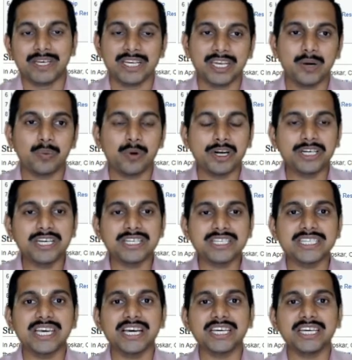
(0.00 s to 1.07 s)
Now what does
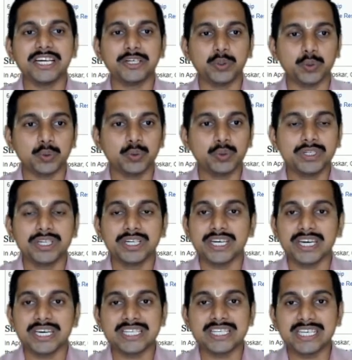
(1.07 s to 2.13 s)
CII do
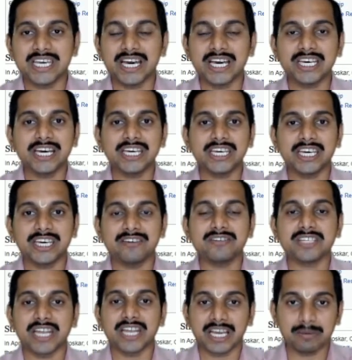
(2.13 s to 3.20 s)
is CII gives
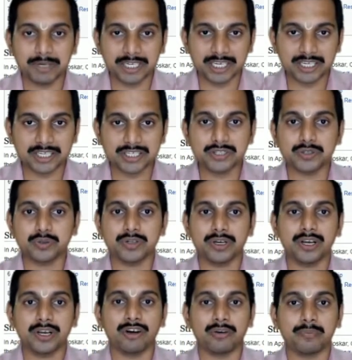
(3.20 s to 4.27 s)
recommendations to the
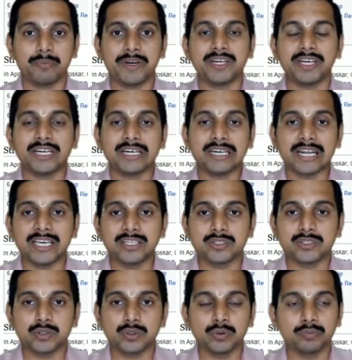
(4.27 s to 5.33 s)
government. It tries
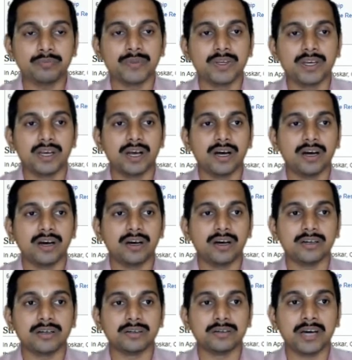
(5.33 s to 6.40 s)
to
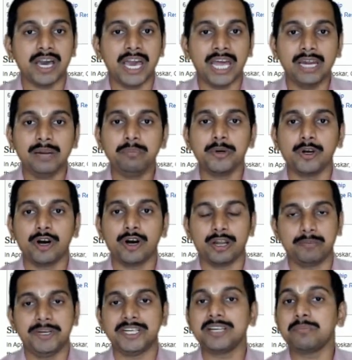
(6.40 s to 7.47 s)
uh, help
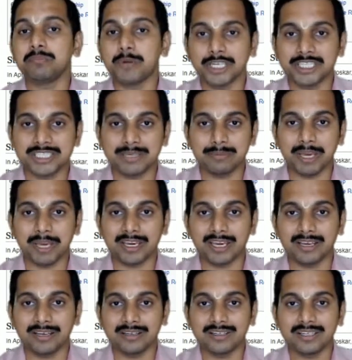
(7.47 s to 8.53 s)
government in policy
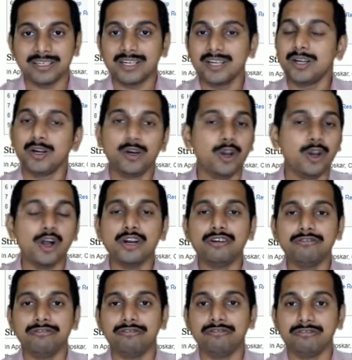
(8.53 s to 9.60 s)
making. Lot
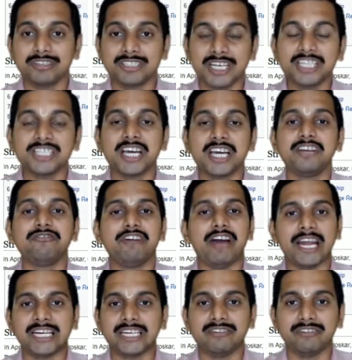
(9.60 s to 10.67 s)
of such kind of
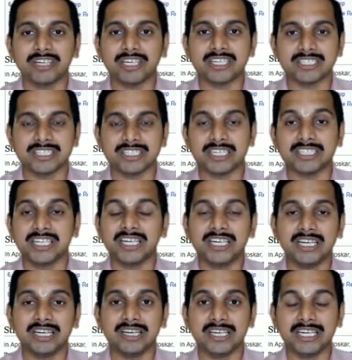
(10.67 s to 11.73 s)
activities it does. It,
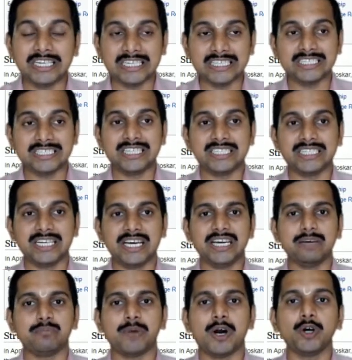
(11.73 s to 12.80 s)
it is just like a
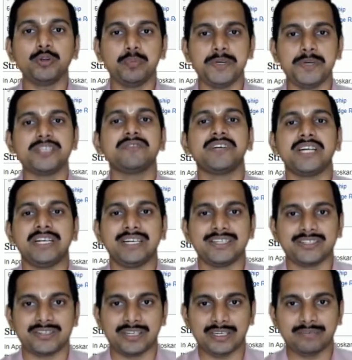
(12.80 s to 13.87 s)
mouthpiece of the
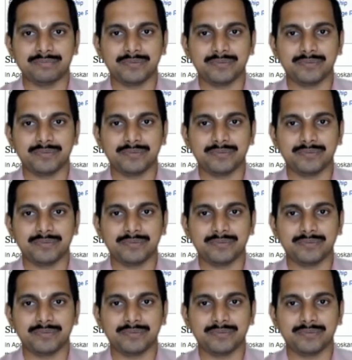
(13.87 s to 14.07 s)
industry.